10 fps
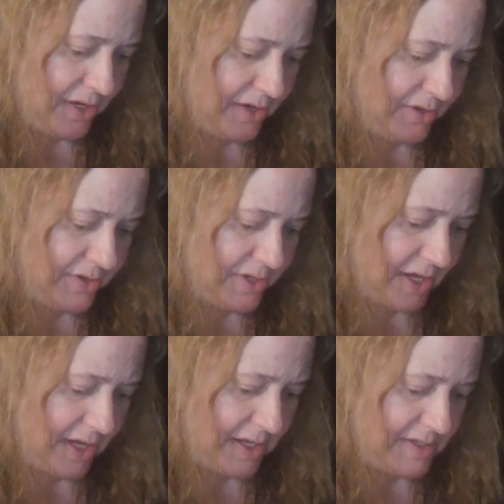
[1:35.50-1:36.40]
in here
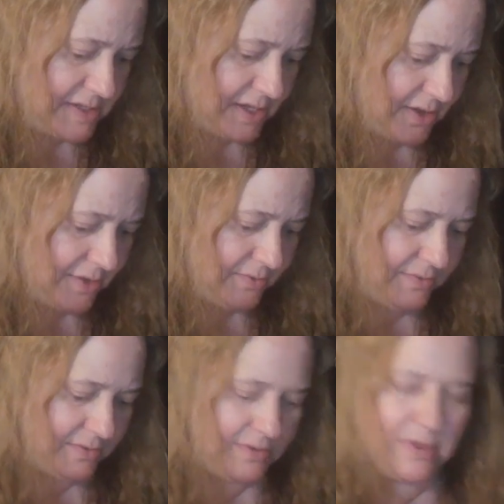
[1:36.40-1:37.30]
tonight, so
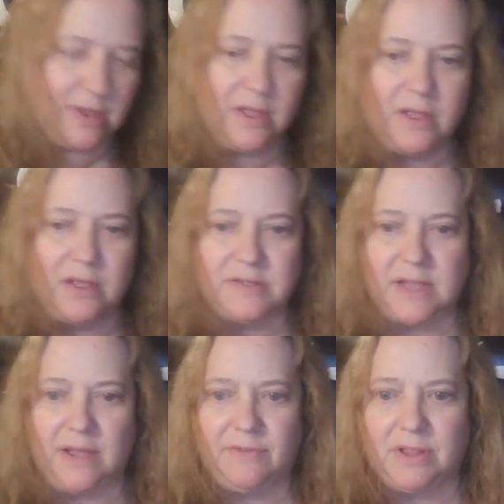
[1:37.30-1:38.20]
just
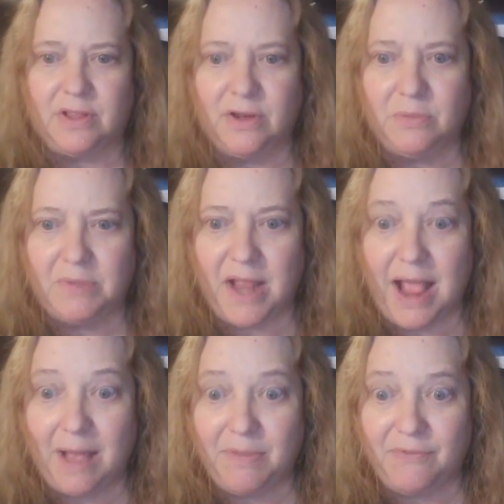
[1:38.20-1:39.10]
having a little bit.
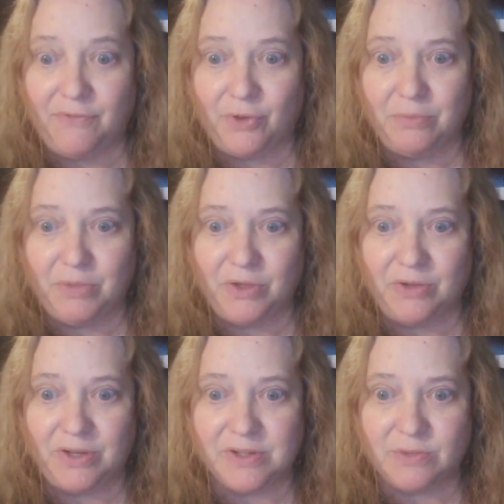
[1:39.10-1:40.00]
Happy full
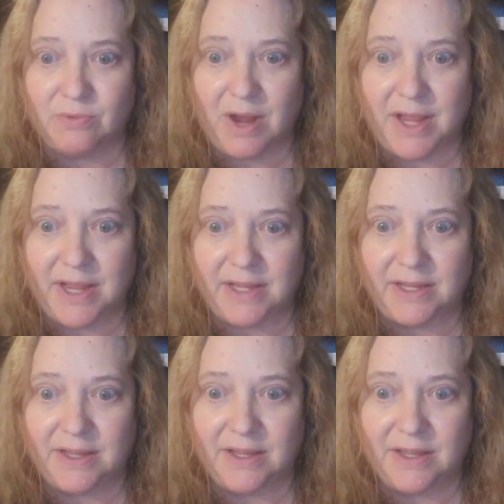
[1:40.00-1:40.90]
moon is right.
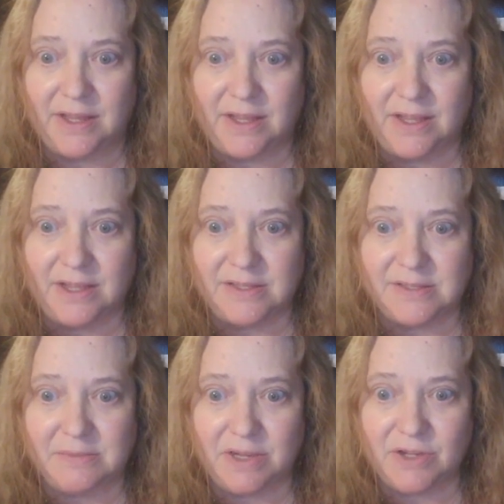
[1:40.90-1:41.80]

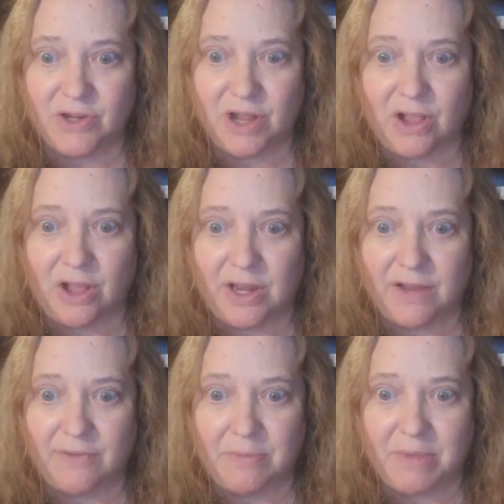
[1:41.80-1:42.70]
Let's make sure I got
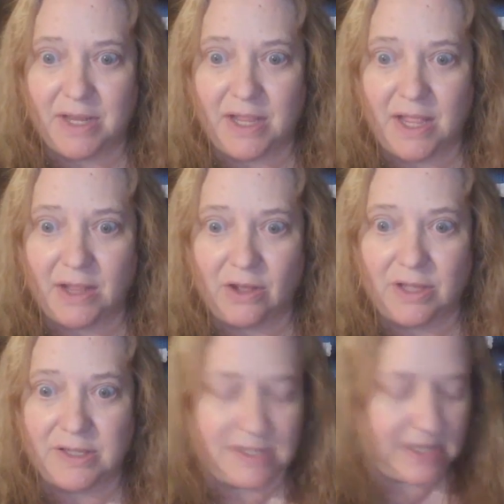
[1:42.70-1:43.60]
everybody. Hang
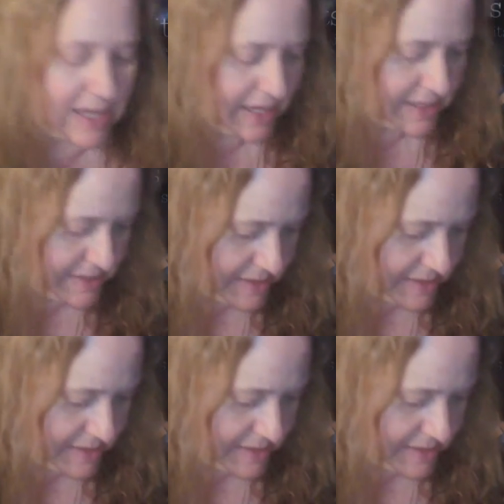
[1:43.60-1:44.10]
on. Did I get